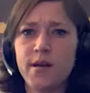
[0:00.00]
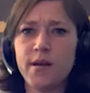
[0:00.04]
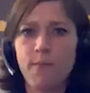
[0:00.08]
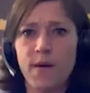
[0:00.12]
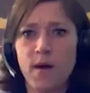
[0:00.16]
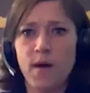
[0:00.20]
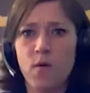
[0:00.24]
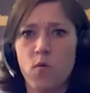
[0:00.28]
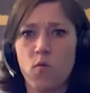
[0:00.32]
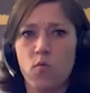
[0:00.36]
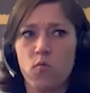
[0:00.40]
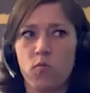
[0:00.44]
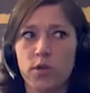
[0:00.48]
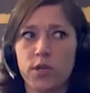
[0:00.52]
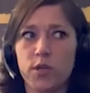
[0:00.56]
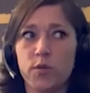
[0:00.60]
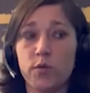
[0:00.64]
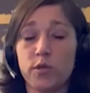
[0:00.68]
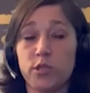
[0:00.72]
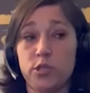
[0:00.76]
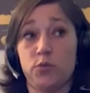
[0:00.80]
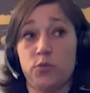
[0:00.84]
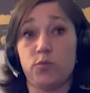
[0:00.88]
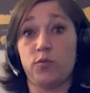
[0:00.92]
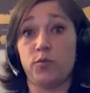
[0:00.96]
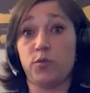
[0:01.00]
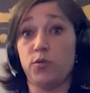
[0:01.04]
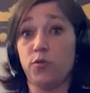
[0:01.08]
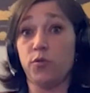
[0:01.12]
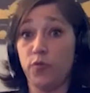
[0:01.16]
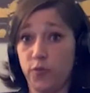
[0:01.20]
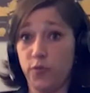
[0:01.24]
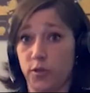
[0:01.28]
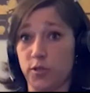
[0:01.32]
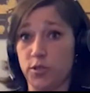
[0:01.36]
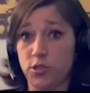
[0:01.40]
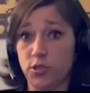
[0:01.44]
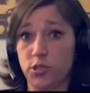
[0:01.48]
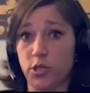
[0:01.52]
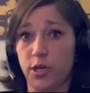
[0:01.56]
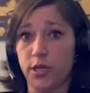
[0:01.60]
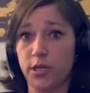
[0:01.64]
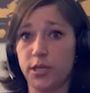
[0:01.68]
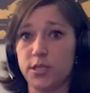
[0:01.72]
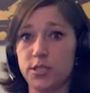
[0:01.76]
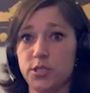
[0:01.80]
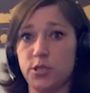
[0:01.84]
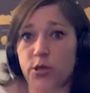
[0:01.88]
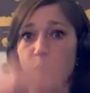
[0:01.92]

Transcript: about what you were doing when you first started.